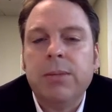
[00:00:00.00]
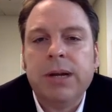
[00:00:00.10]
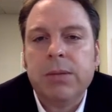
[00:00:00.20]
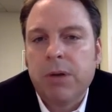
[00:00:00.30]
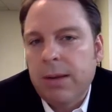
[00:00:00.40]
The
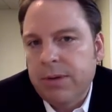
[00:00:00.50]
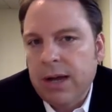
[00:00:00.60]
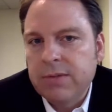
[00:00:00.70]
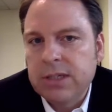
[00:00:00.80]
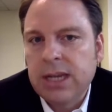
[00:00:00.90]
bigger the
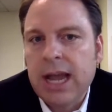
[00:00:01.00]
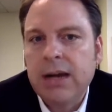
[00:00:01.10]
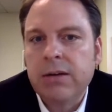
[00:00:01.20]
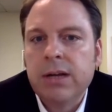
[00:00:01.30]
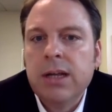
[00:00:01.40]
property, obviously,
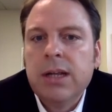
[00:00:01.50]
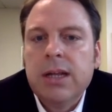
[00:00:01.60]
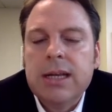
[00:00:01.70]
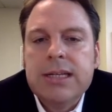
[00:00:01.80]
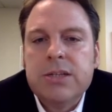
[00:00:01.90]
higher
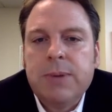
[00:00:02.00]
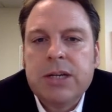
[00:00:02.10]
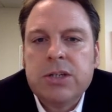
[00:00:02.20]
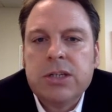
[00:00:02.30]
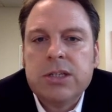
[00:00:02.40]

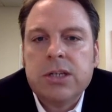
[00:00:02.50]
inspection